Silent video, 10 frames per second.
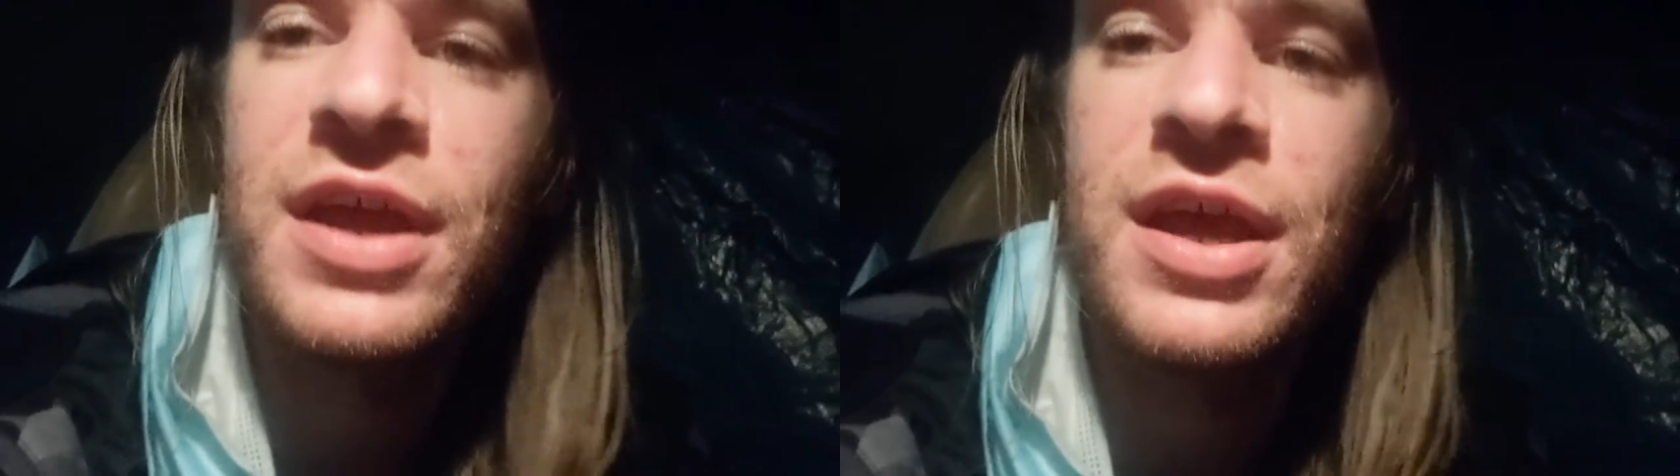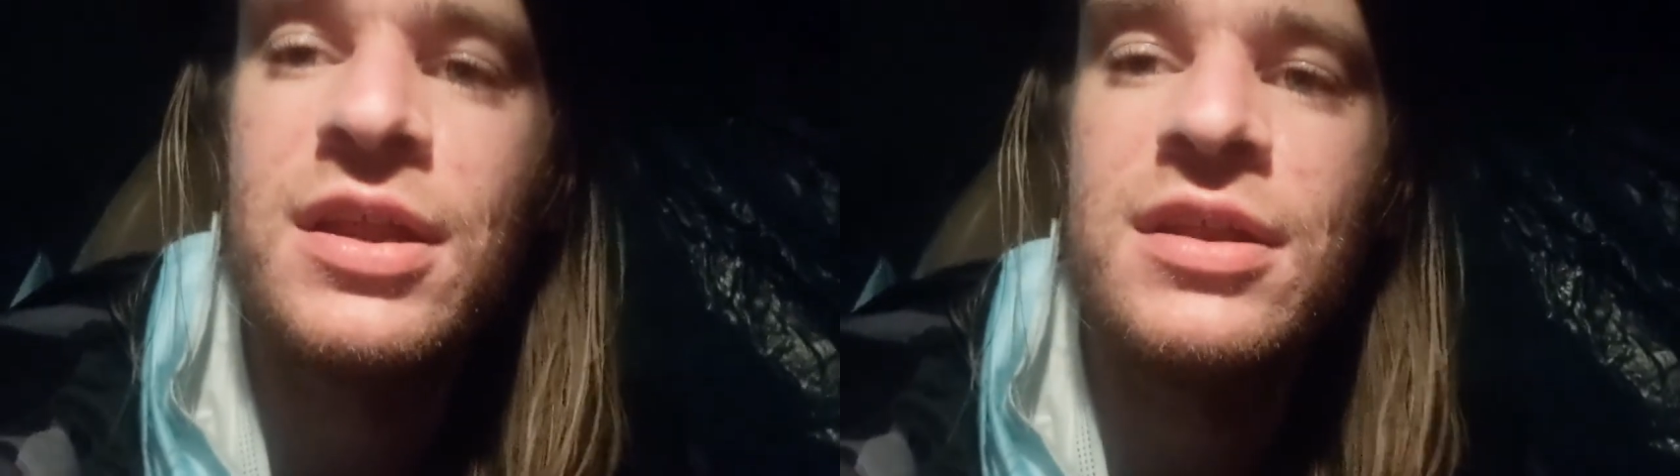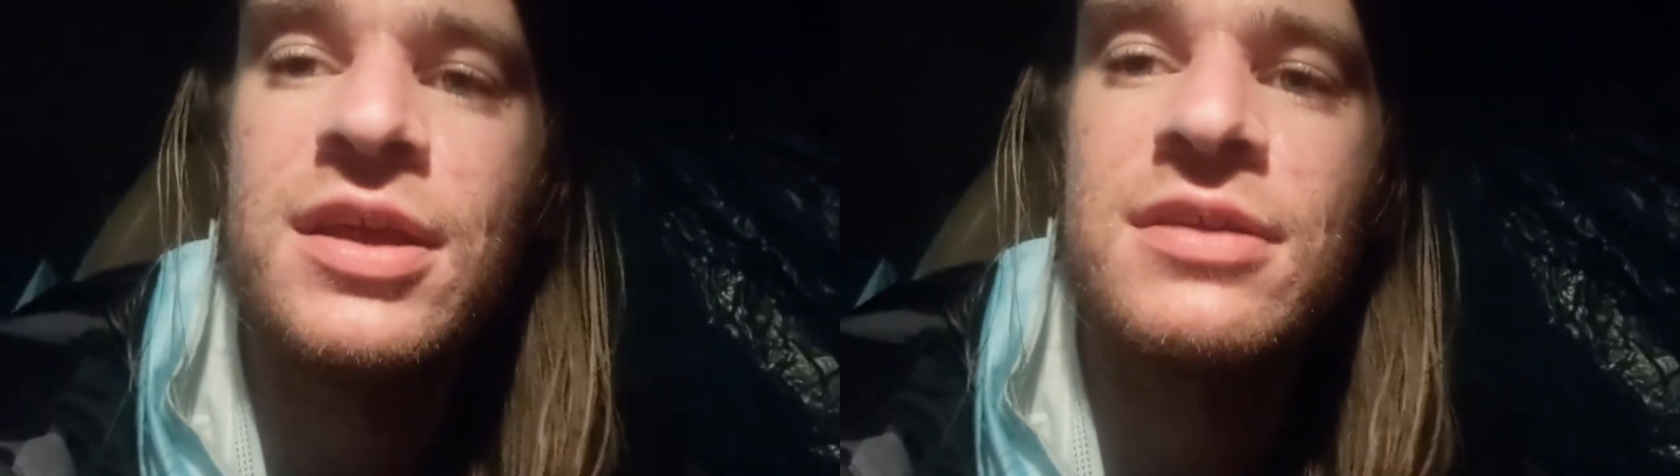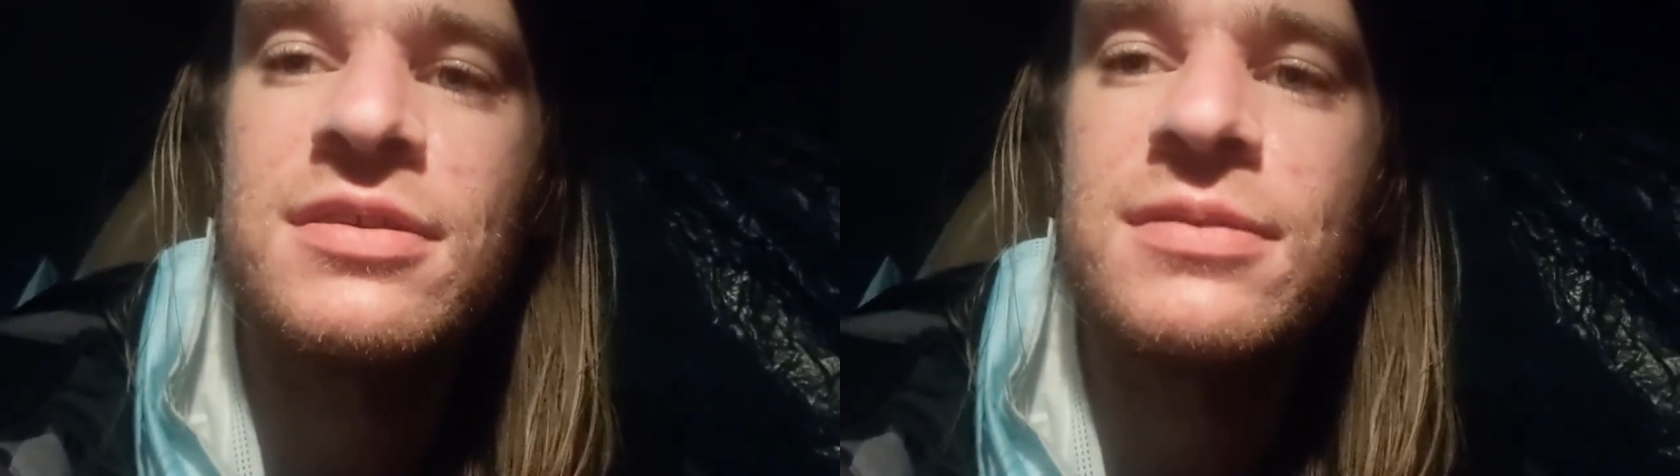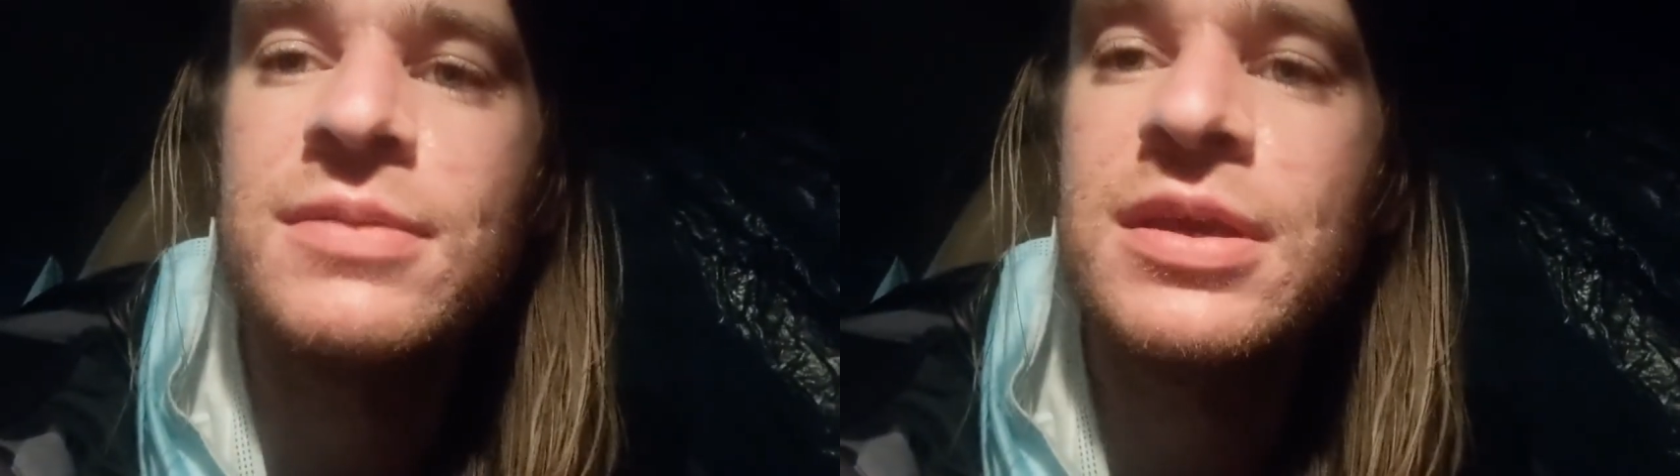van
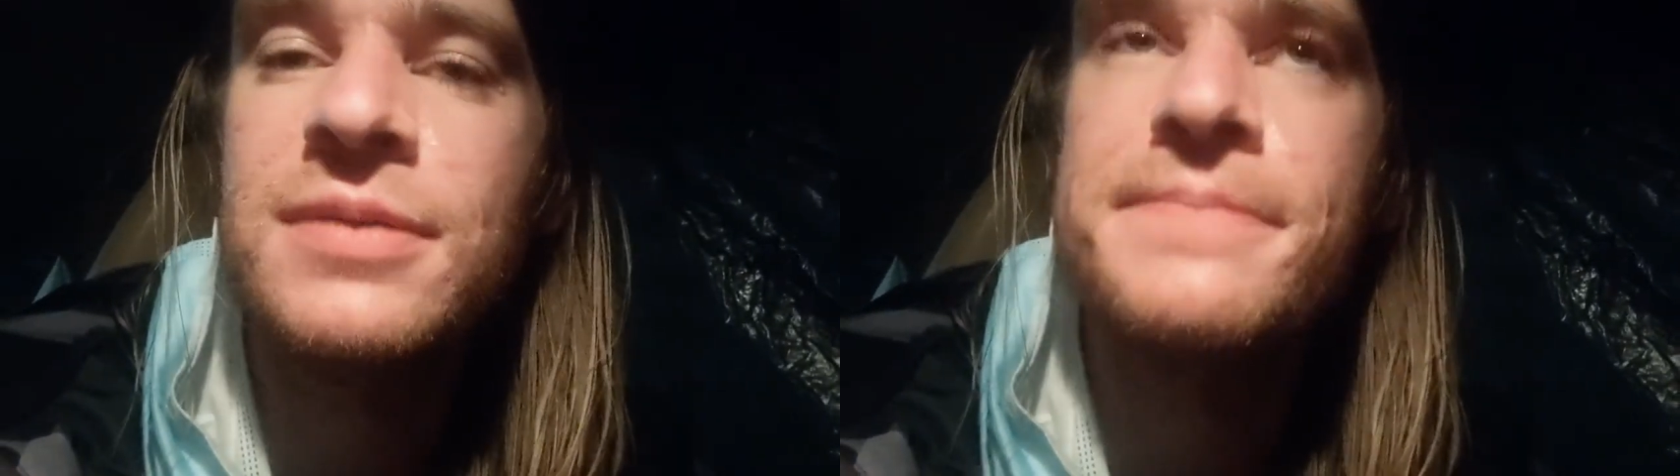next to me.